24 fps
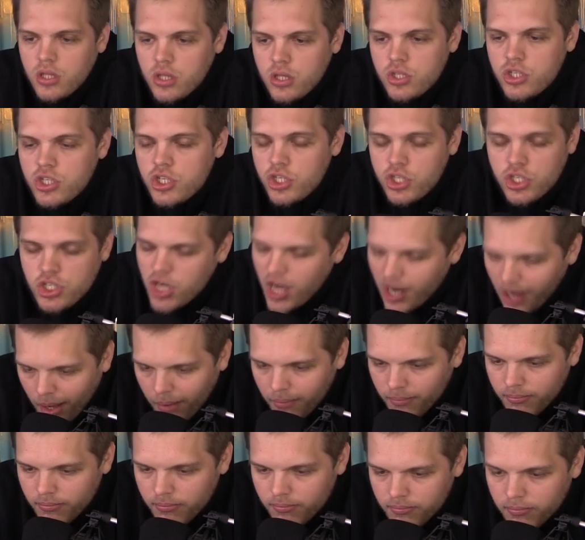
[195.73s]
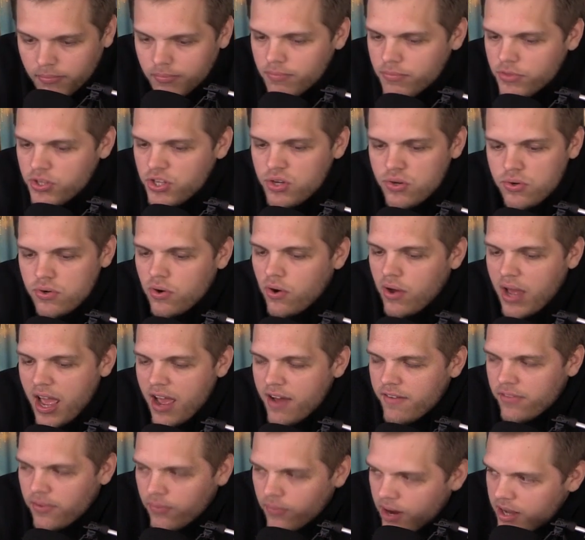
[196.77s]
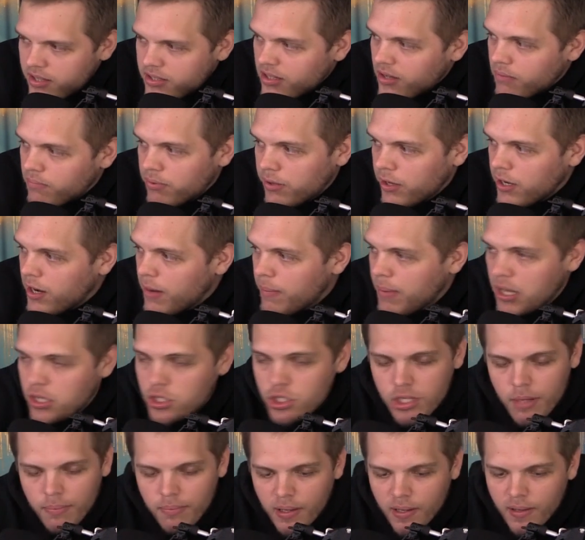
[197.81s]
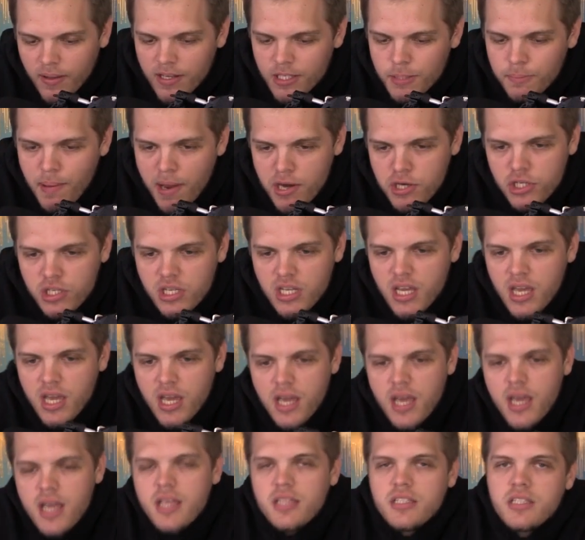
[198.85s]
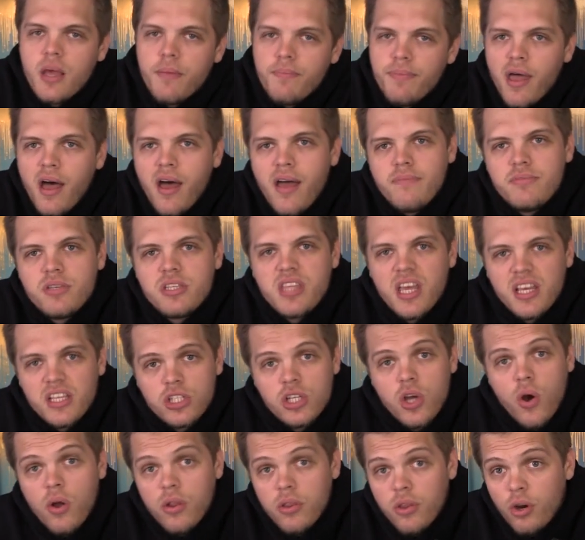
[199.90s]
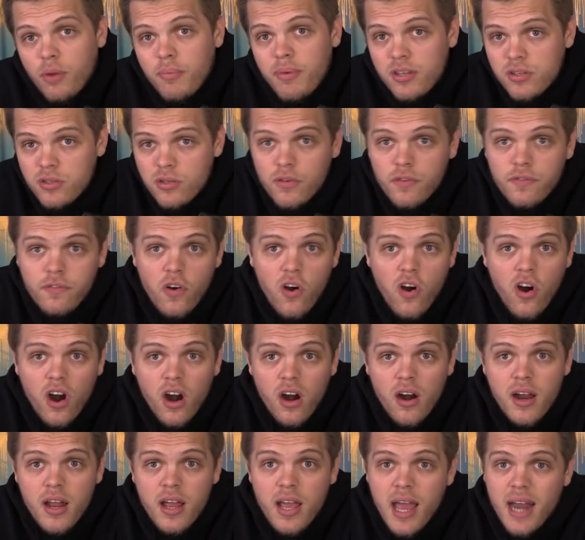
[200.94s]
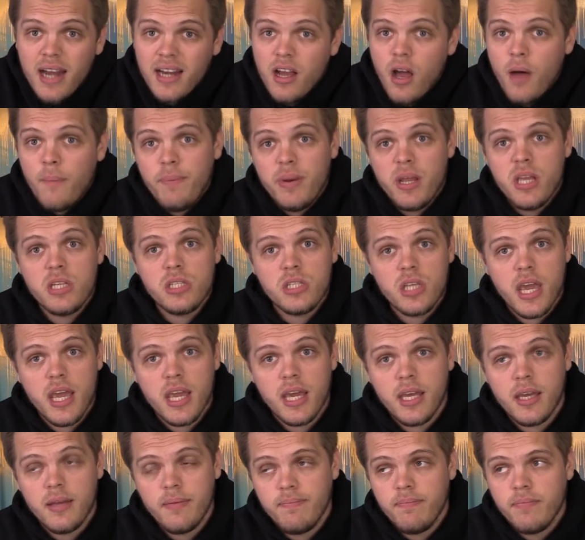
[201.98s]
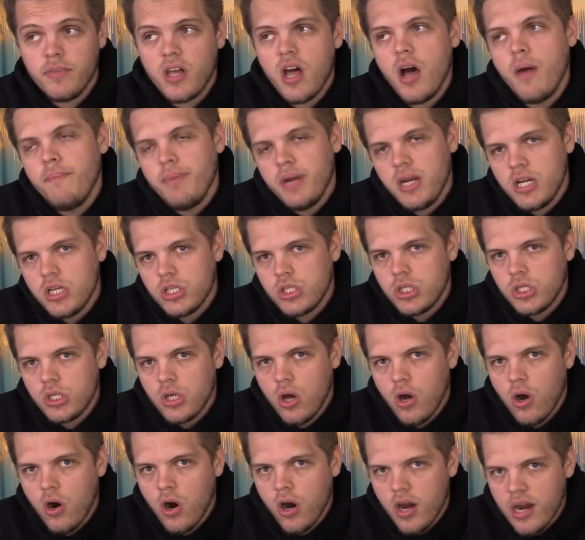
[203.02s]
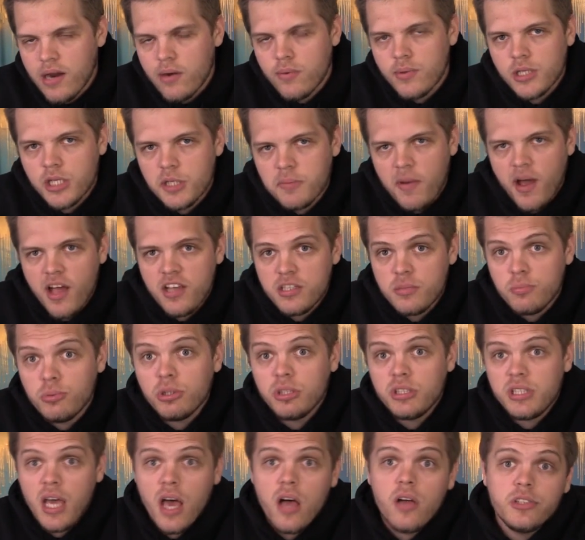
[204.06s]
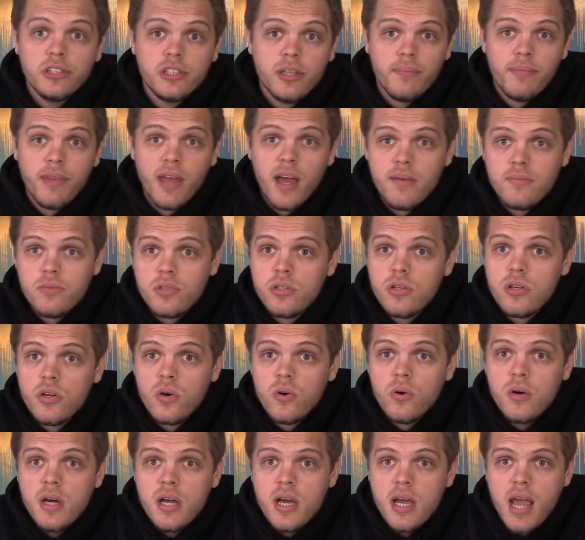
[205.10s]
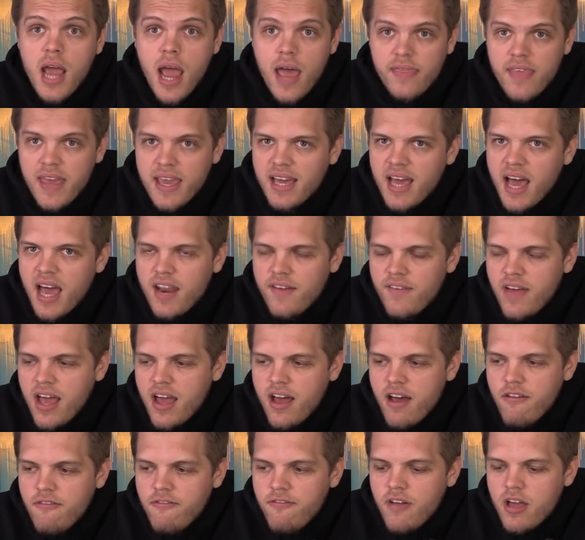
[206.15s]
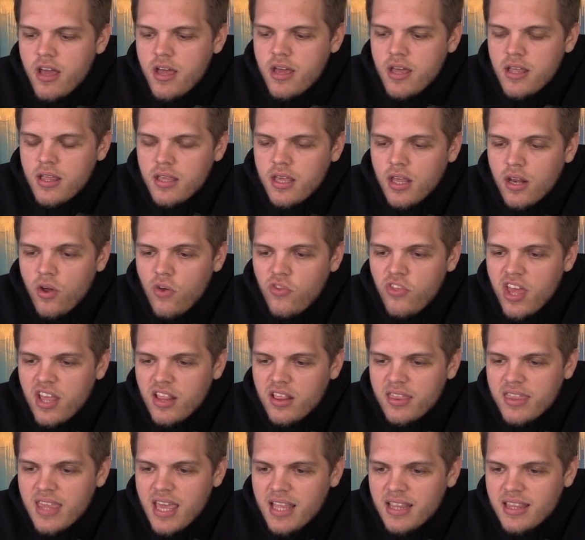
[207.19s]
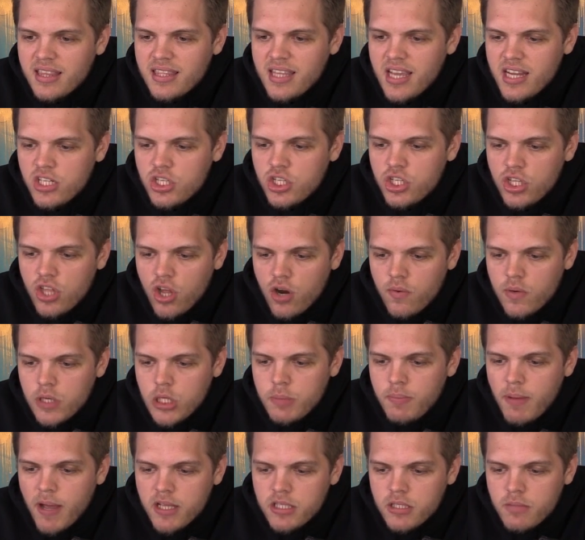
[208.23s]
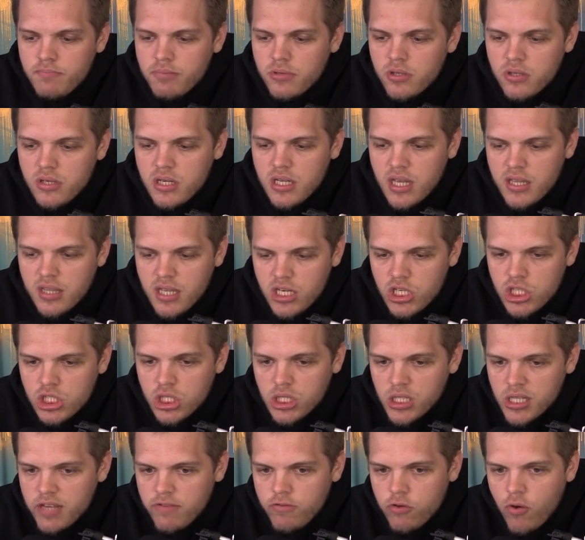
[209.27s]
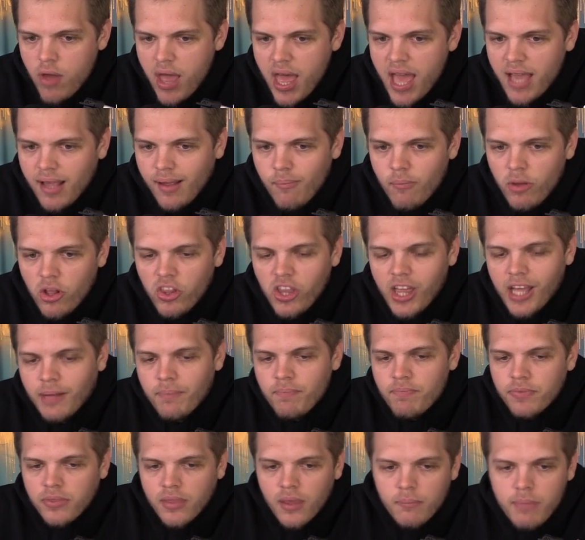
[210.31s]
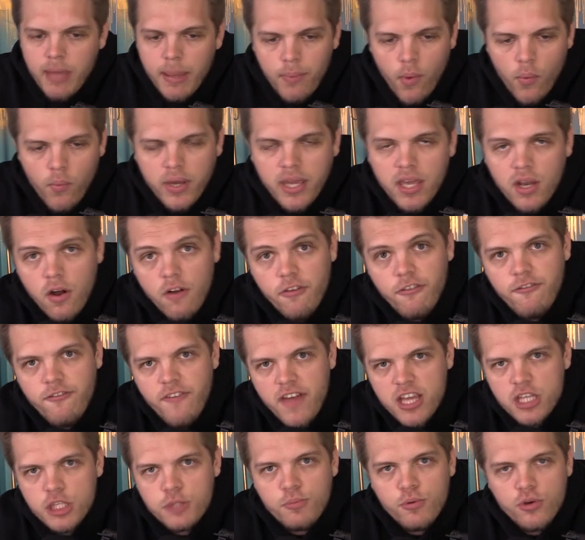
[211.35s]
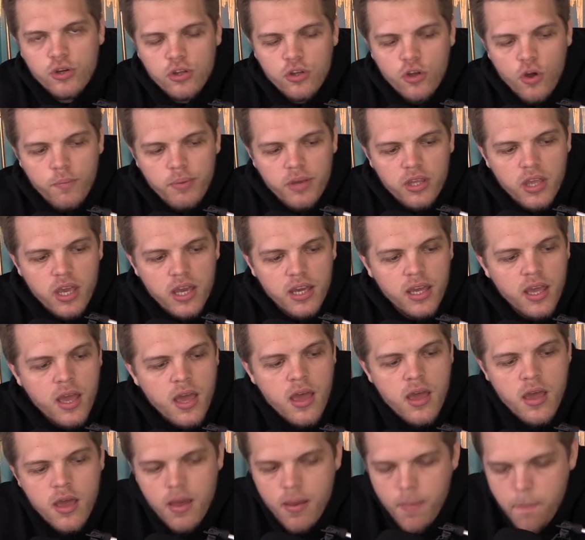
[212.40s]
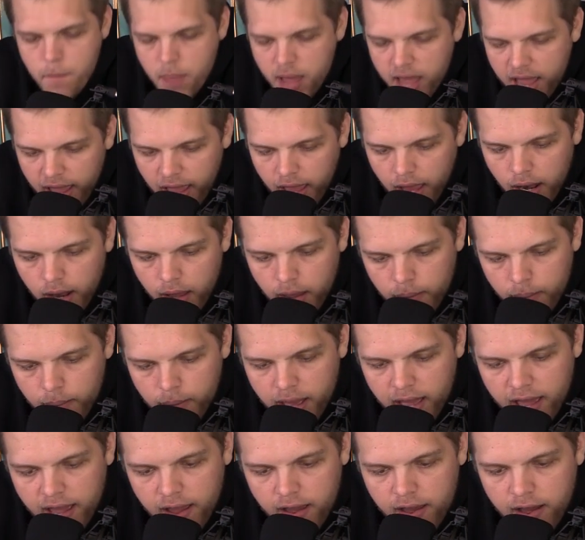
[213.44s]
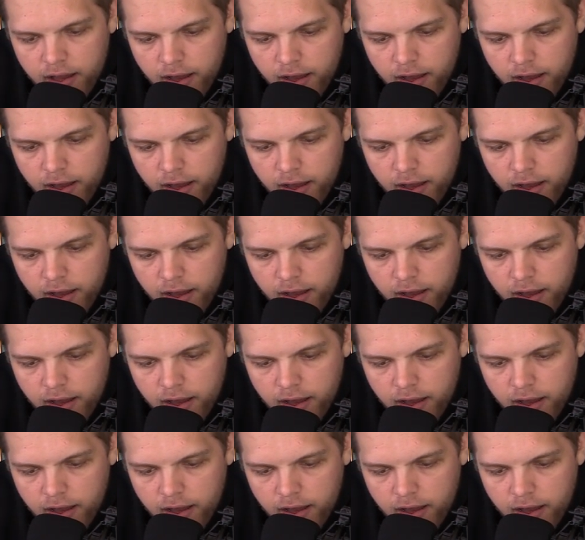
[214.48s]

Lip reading: Just shut up. You don't have the right to complain about shipping. Especially, sometimes things go a little bit too far, and companies are irresponsible as hell sometimes, too. And they kind of have, you know, they ditch their responsibility, and they just leave you hanging. But, like, people will get on Facebook and they'll be like, man, my